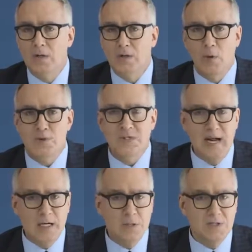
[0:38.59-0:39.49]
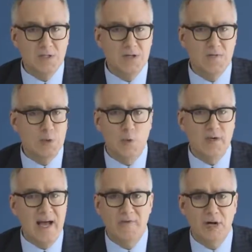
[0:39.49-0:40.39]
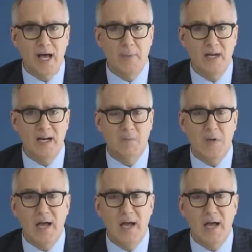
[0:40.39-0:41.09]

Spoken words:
the most dangerous individual ever nominated